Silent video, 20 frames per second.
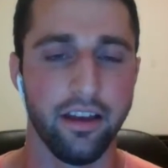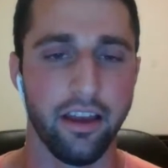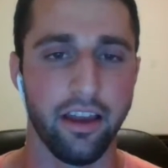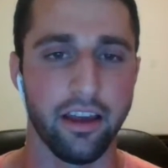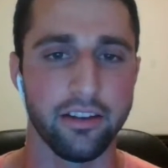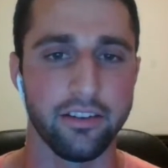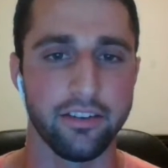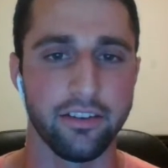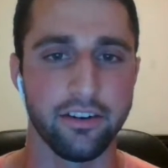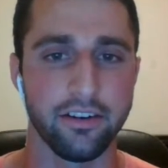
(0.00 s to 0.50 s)

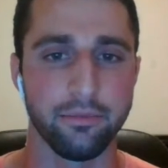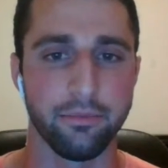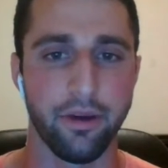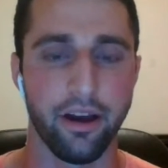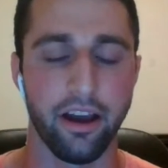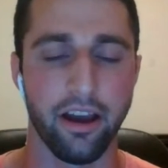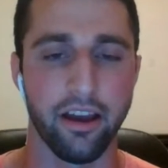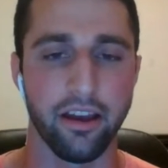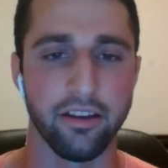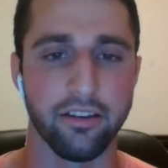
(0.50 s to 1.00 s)
answer to
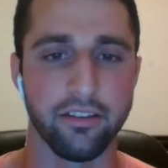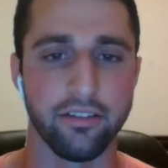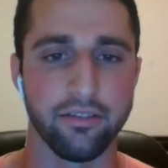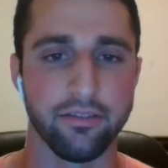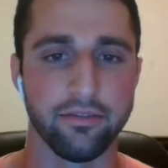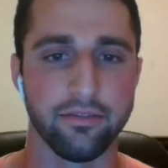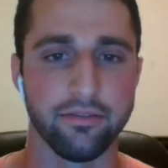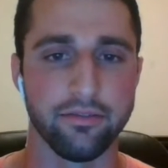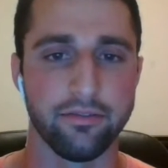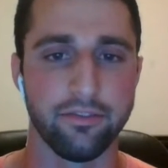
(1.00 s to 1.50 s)
my
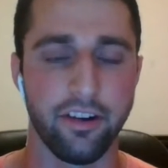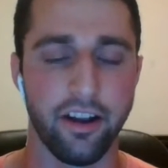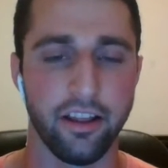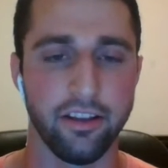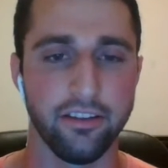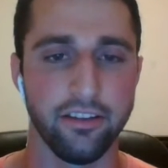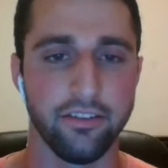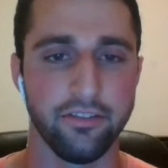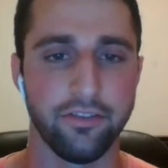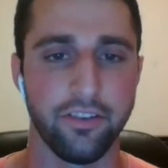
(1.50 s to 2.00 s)

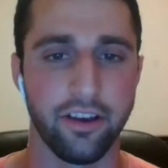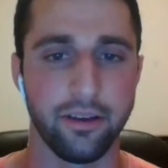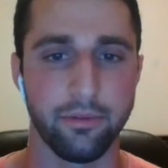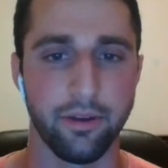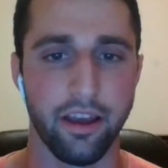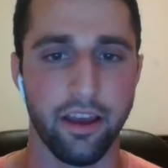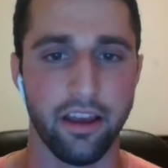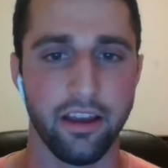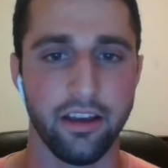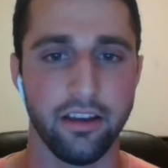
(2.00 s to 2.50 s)
friends and family,
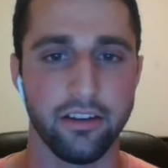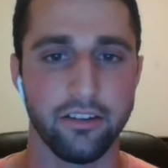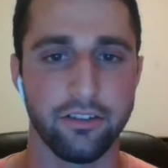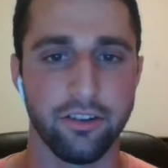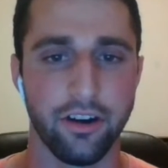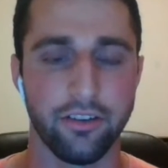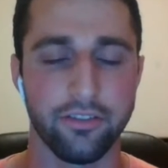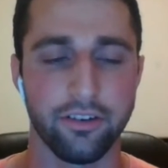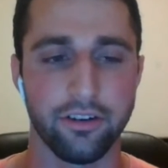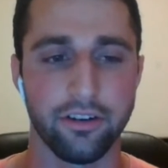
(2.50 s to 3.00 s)
"Hey,
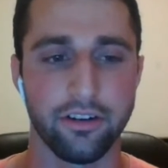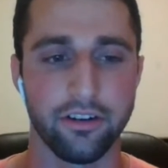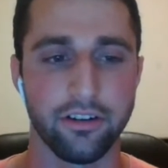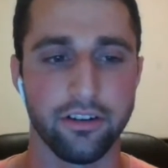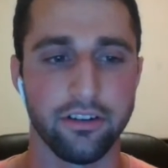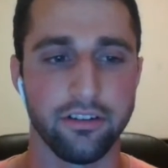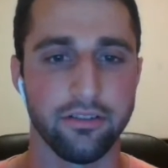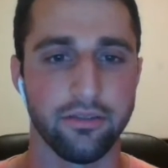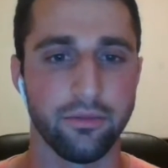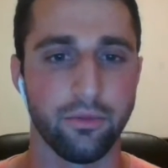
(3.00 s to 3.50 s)
Trevor,
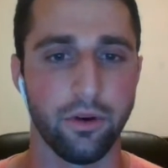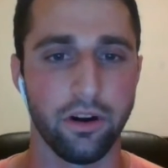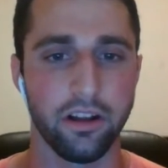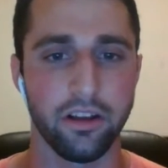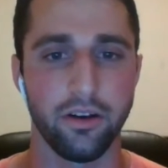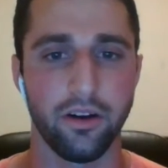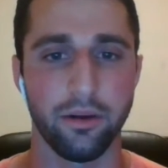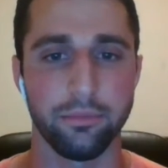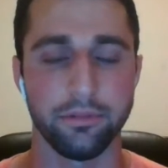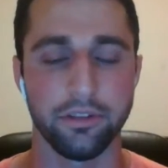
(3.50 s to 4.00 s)
what are
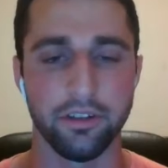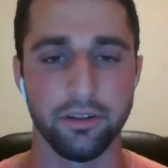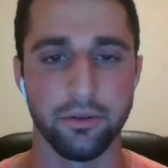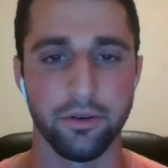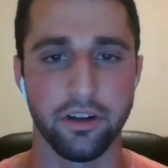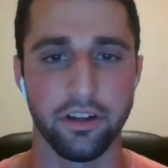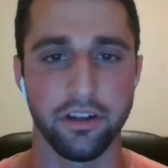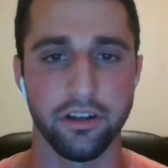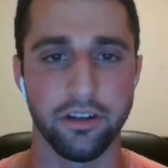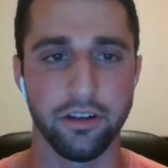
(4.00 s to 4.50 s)
you up to?
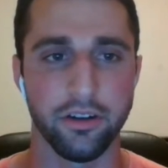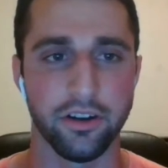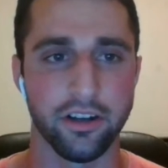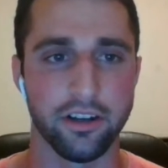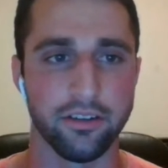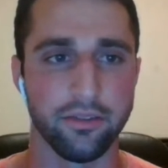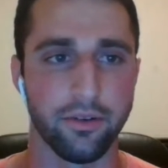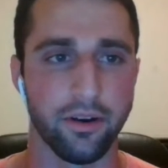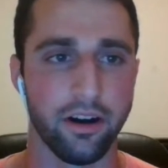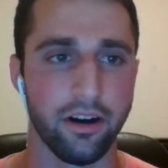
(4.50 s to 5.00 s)
What are you doing?"
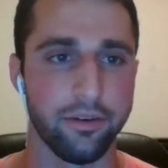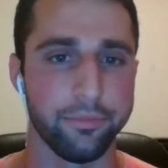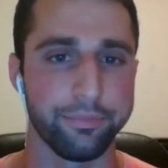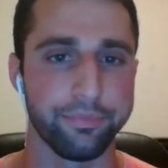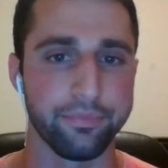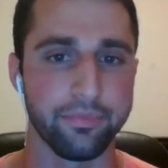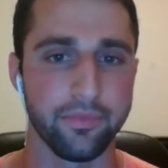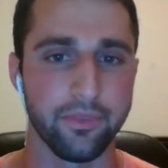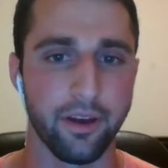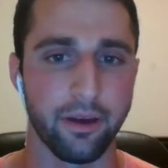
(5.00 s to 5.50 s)
Well,
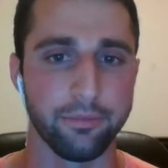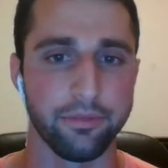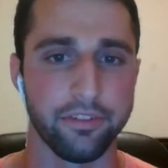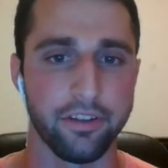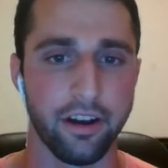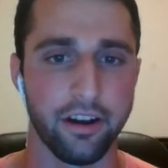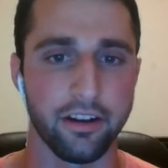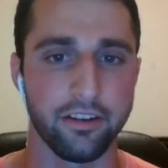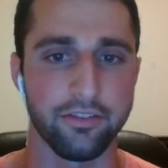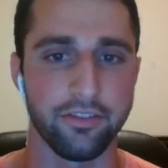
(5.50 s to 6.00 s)
I'm
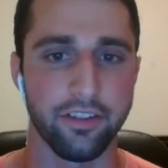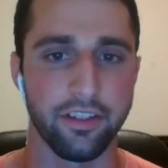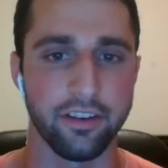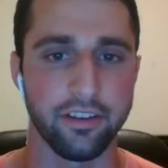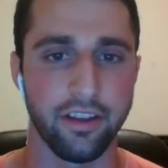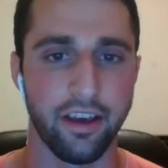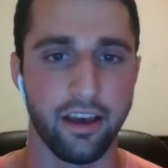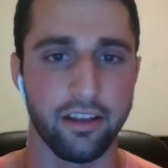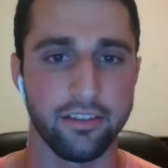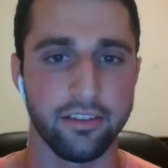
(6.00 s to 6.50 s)
studying for the
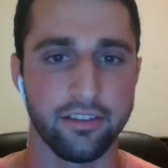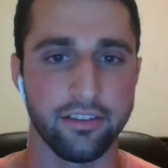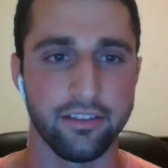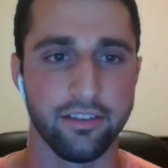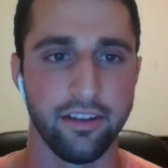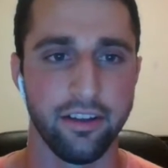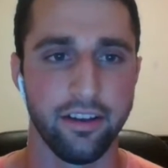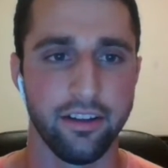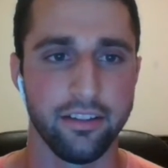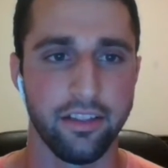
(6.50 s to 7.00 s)
test
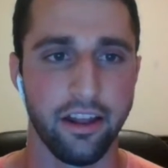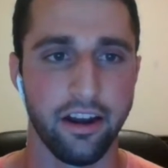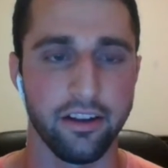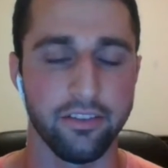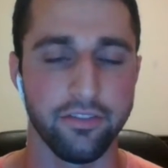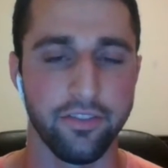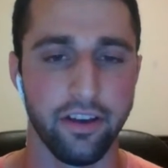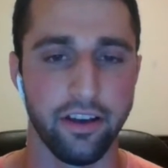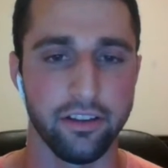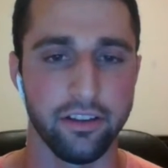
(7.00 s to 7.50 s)
that I
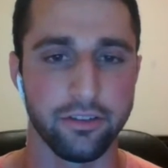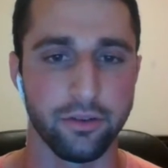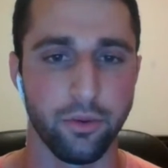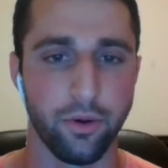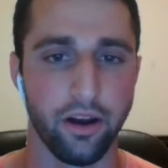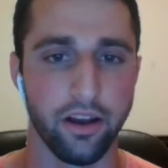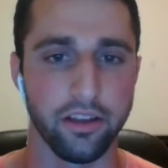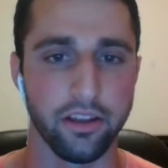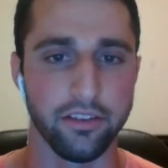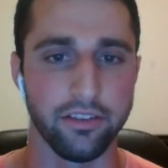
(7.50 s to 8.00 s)
failed
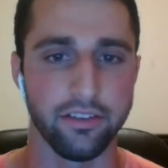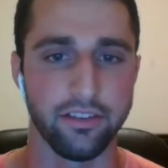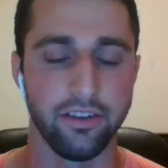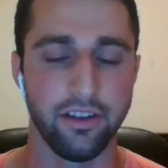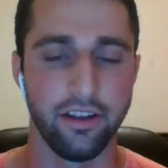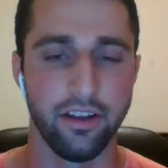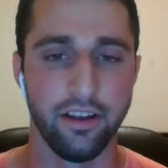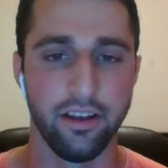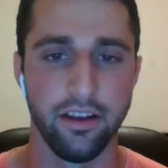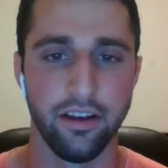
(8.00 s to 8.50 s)
twice.
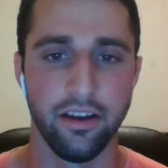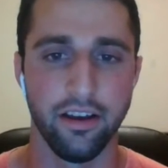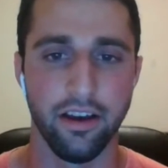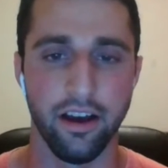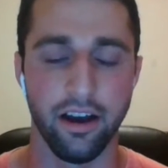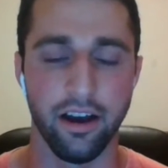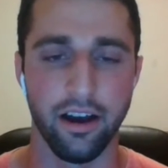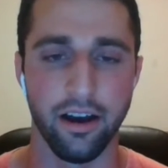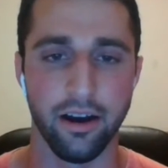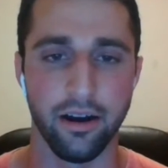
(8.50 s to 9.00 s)

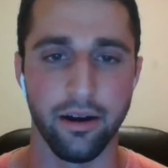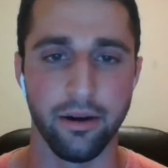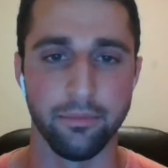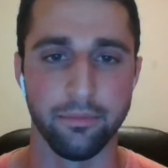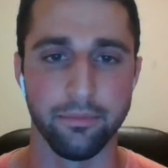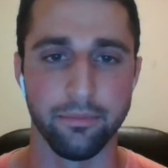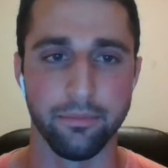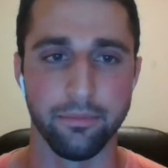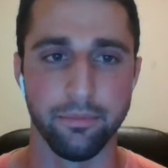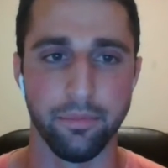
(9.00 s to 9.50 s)

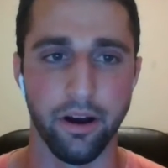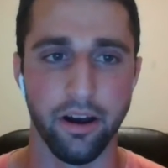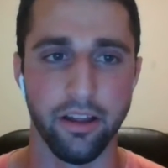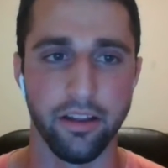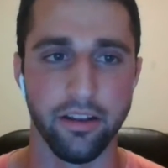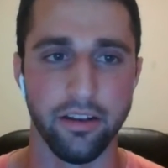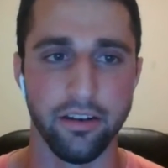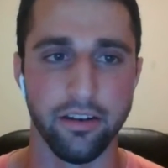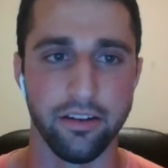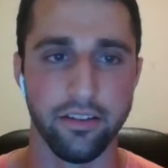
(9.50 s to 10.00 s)

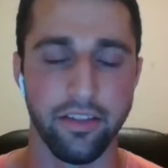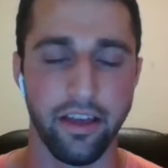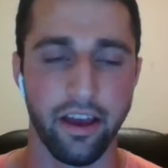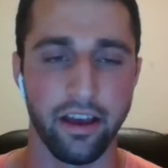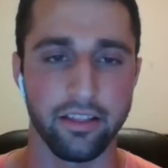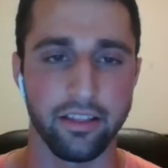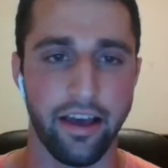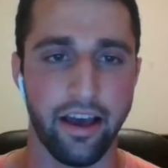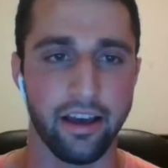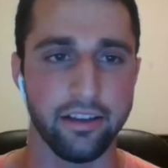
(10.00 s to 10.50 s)
But
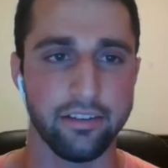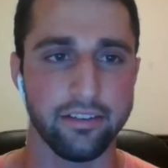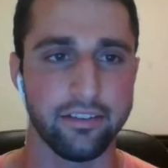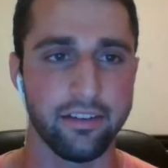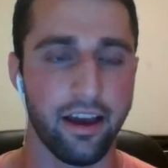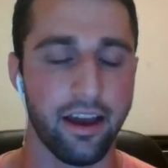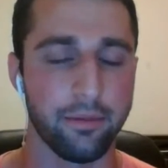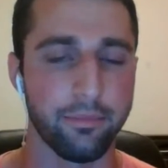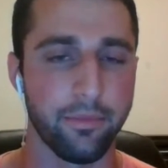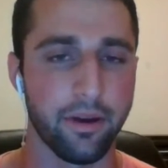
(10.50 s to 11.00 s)
that last
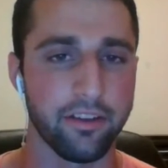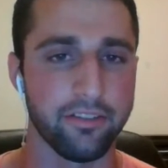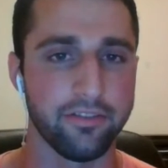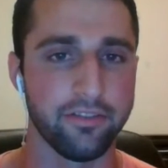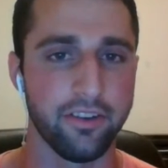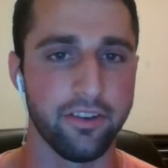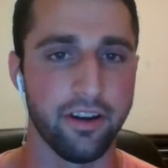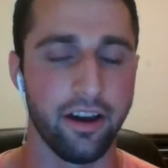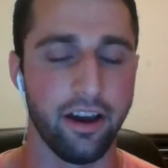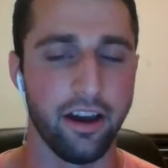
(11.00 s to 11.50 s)
time,
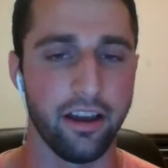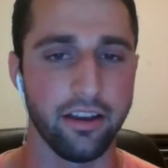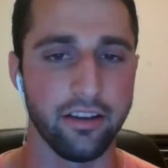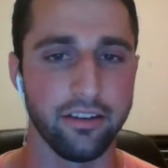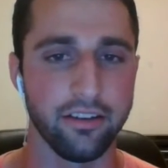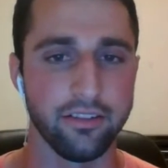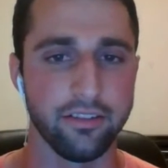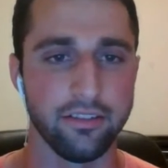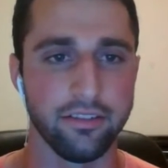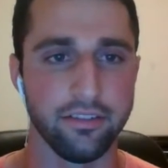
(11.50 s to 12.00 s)

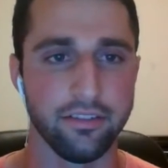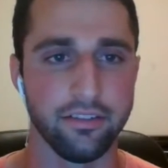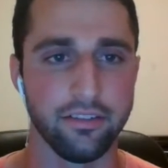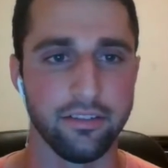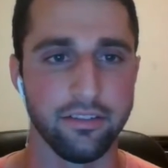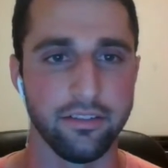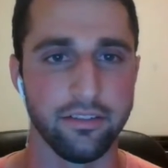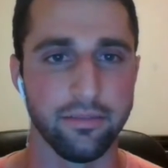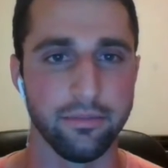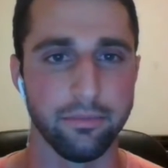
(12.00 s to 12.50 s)
I
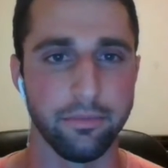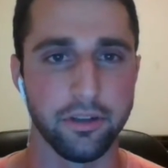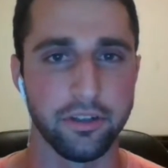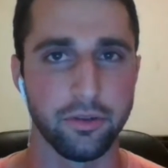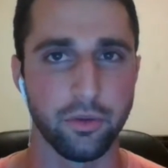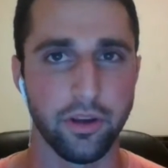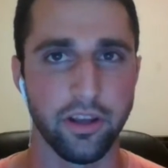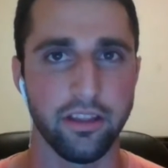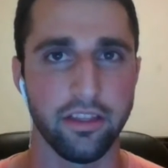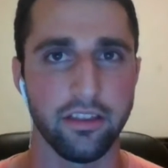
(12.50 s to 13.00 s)

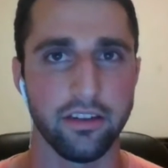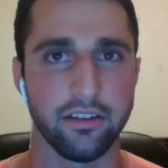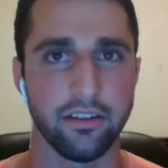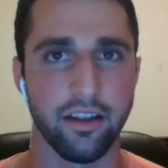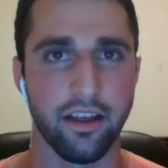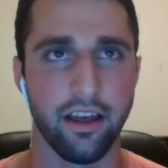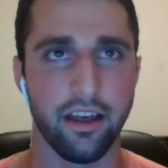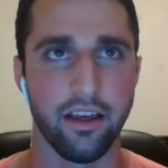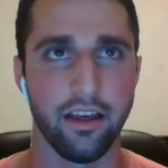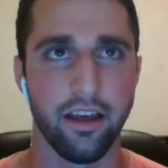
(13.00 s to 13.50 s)
between the
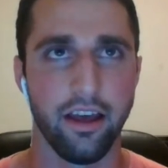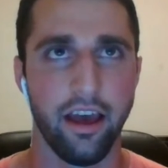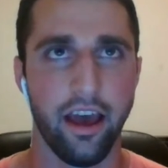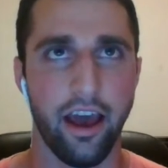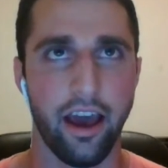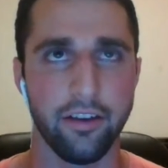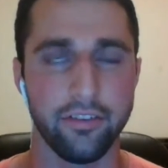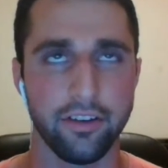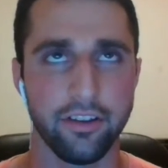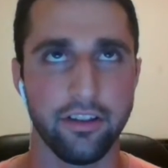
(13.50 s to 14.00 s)

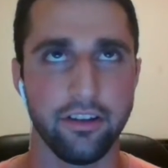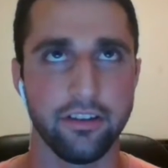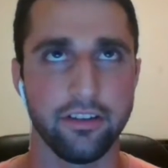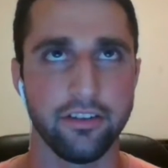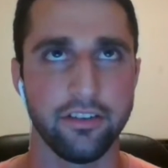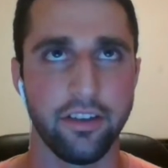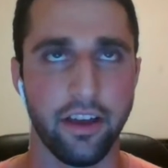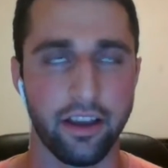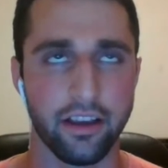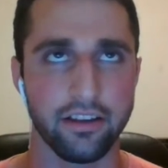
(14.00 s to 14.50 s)
after the
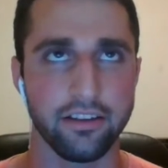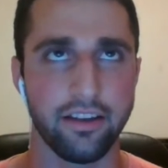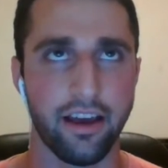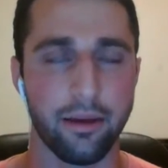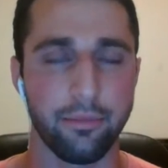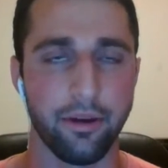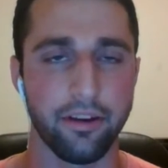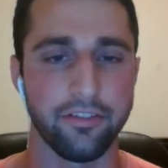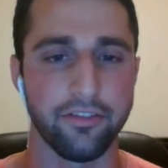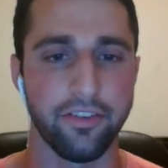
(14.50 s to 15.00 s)
second
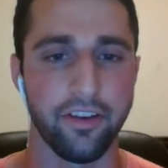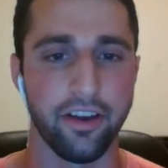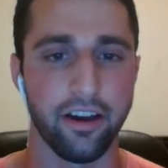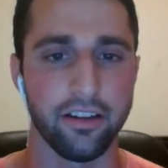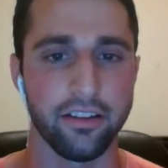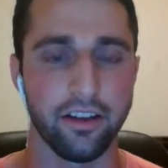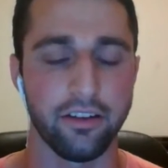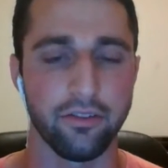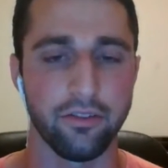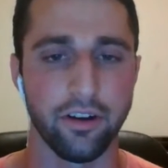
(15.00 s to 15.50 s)
time I failed, I